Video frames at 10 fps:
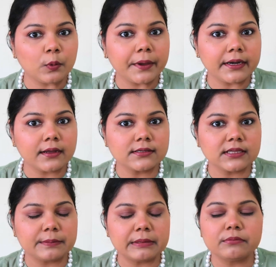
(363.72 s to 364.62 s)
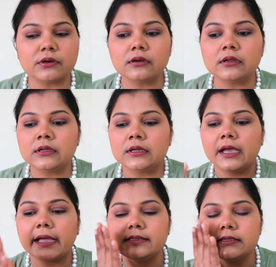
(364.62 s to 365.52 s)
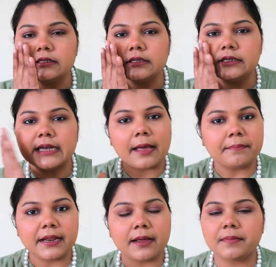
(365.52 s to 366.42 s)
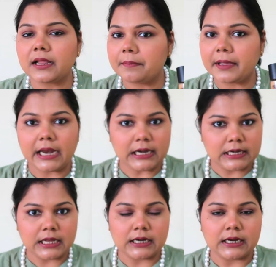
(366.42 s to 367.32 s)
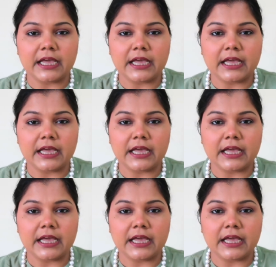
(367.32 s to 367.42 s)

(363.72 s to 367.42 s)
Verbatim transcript: to 8 hours. I remember I just did tap and done.